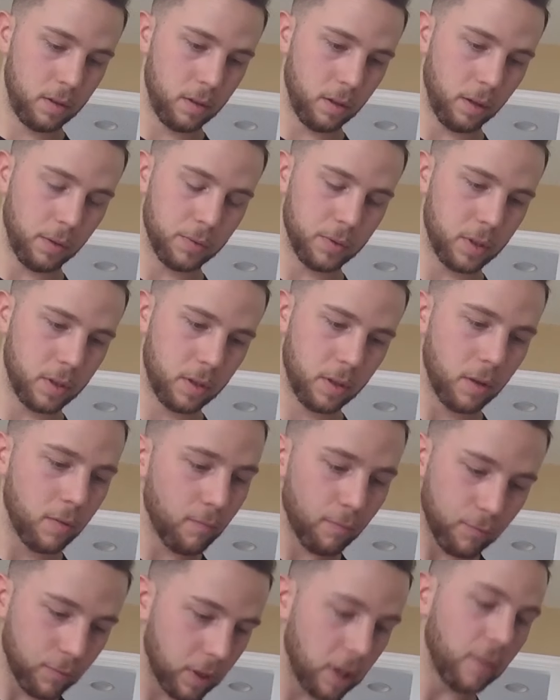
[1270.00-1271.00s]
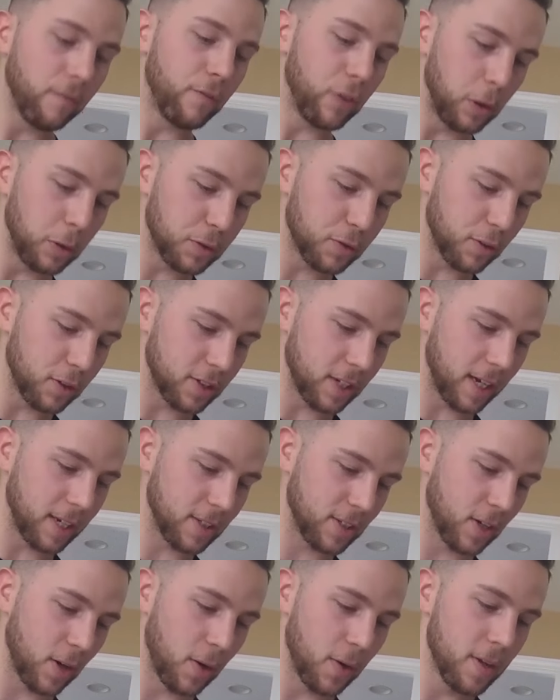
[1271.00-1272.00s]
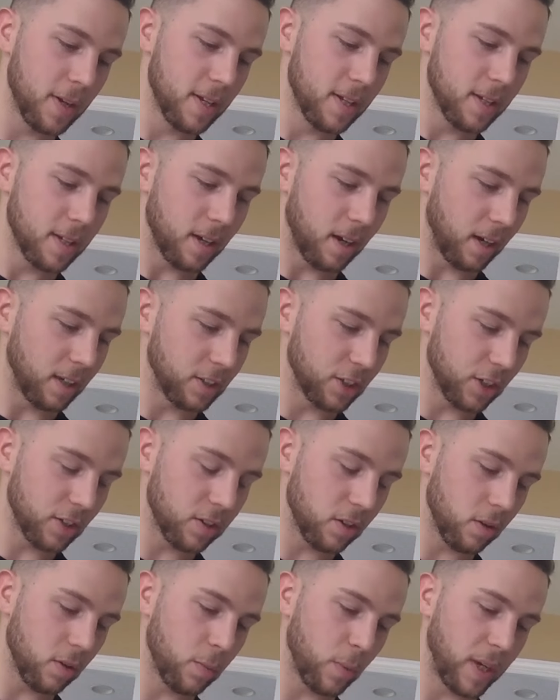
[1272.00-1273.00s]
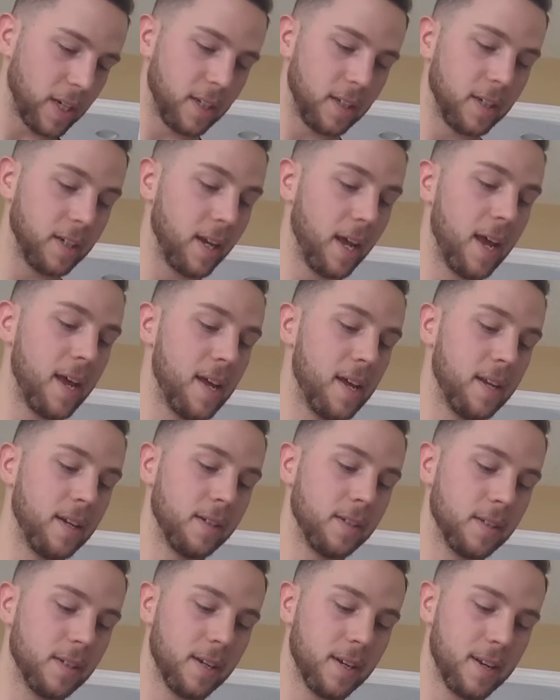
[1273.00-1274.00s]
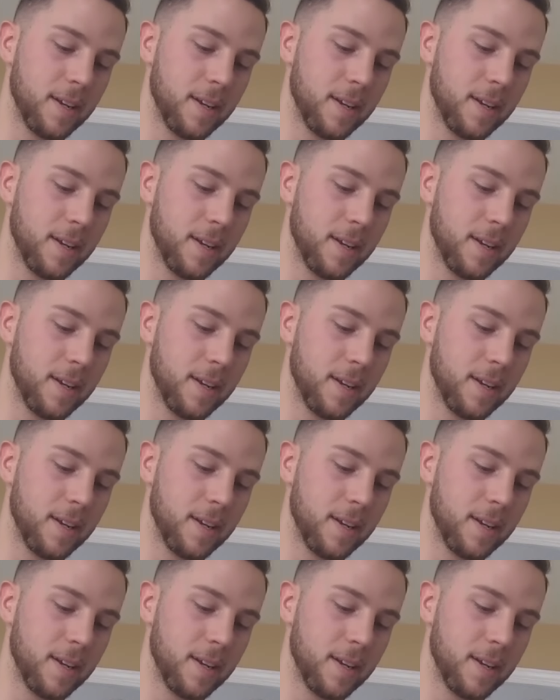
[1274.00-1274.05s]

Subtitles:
I was confused for a second. So I just went in and